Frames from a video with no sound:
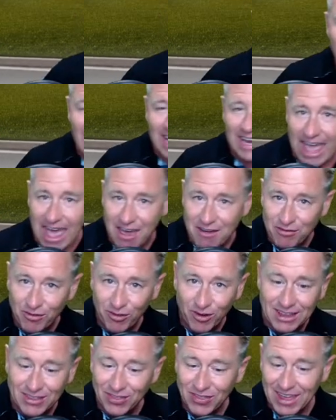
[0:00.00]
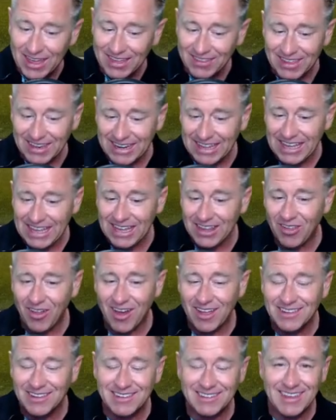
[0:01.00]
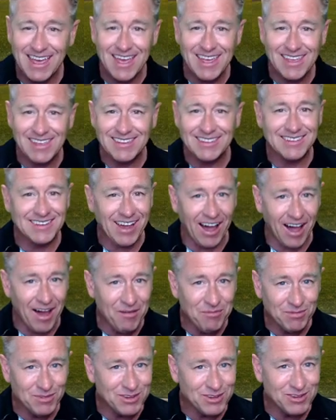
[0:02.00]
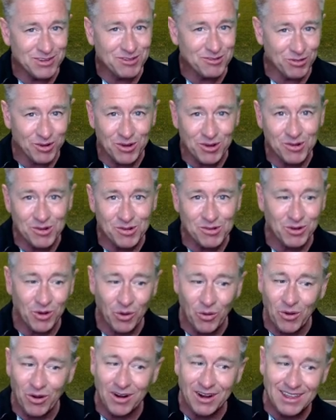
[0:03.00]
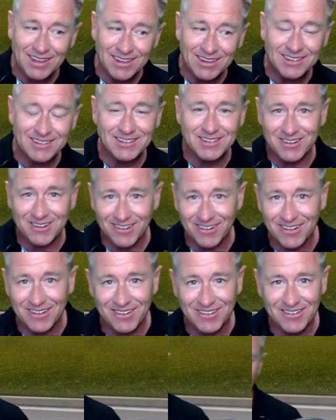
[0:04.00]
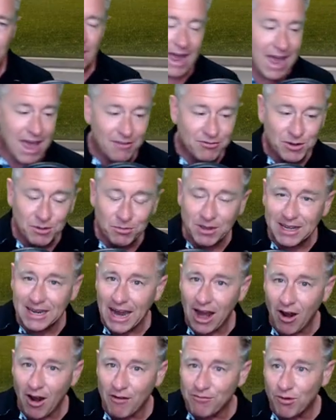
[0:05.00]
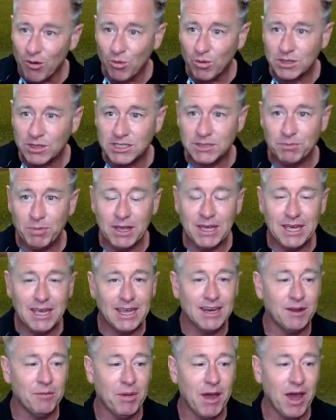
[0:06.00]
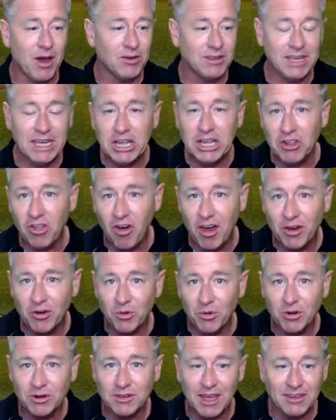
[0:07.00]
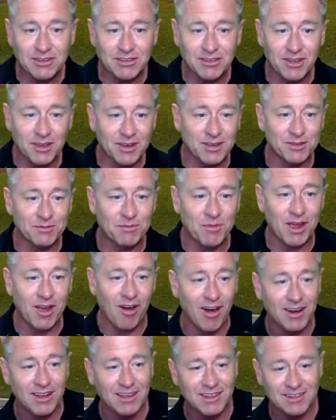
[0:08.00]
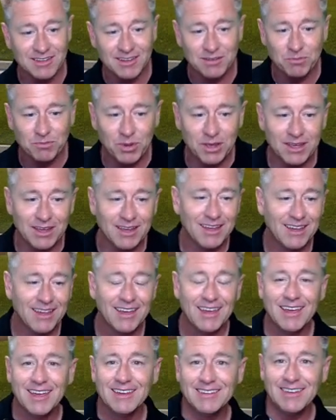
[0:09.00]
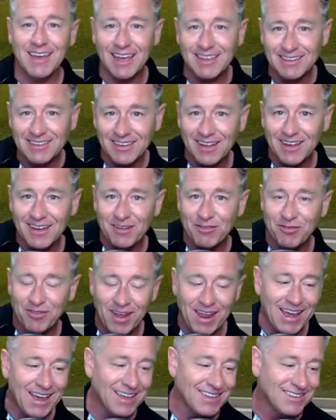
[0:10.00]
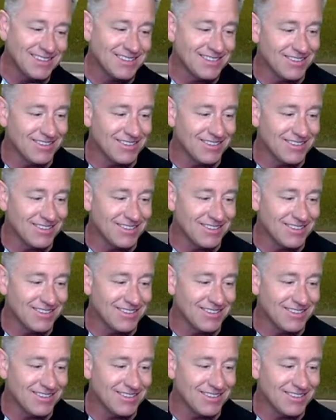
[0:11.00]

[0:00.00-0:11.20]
Not everything that Elon says comes true, nor is true. But I have to be careful with speaking about Elon or Tesla because my audience is big Tesla fans.